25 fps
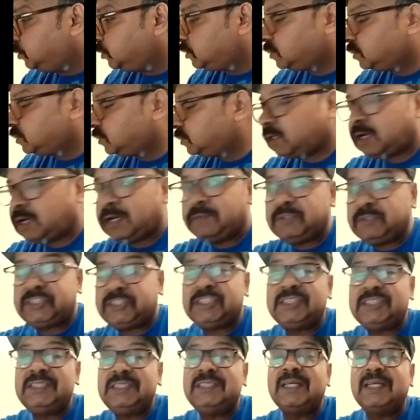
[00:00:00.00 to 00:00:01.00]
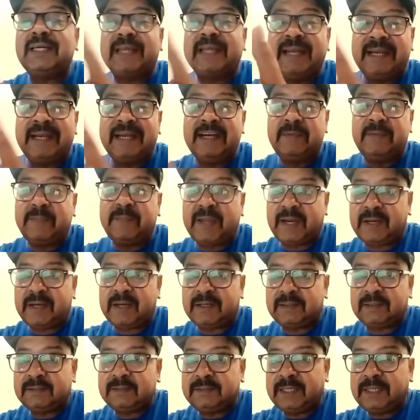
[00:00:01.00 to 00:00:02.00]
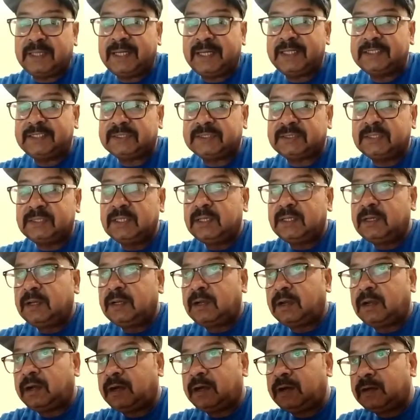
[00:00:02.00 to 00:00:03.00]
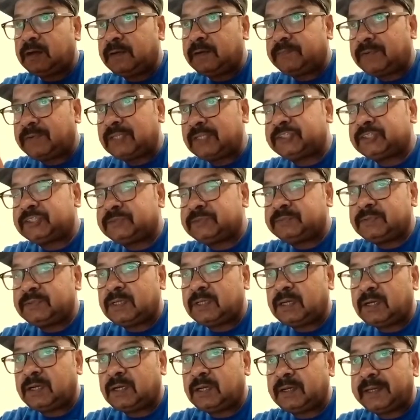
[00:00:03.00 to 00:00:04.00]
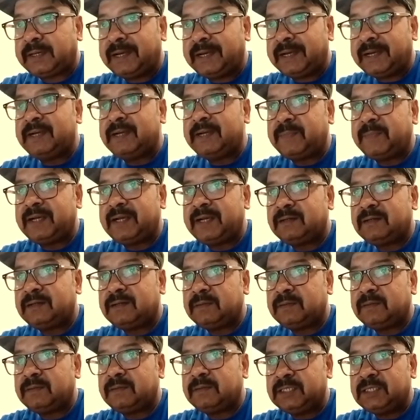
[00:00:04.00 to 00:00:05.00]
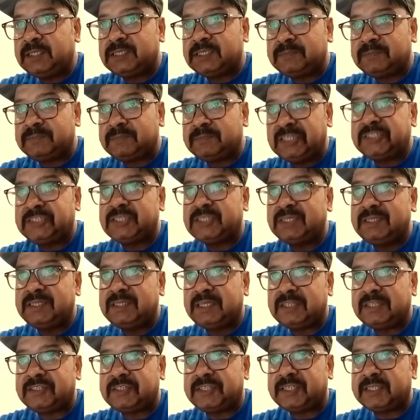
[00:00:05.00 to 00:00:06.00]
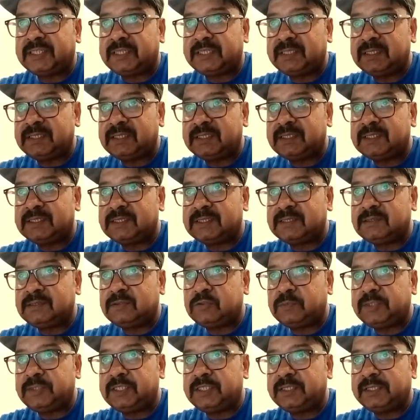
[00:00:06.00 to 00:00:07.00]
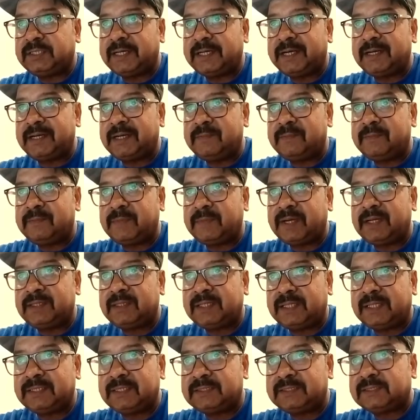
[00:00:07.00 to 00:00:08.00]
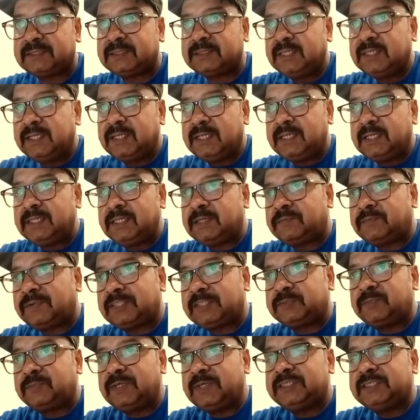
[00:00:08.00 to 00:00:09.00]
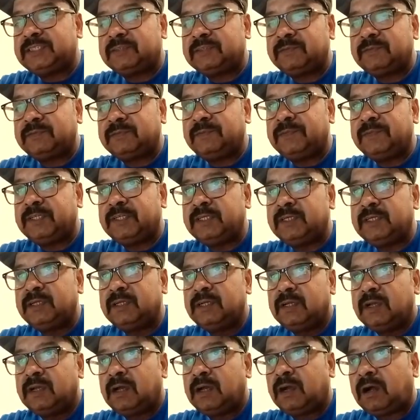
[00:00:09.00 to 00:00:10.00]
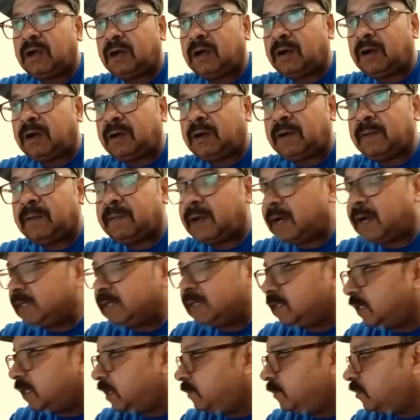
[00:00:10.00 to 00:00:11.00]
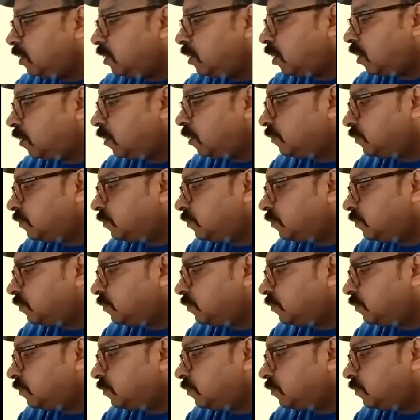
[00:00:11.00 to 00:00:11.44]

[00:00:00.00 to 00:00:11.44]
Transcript: and which is in the graded manner. That is, first graded manner, it is mentioned in the treaty. It is to be in graded manner. That is, in the first place, it will be at the level of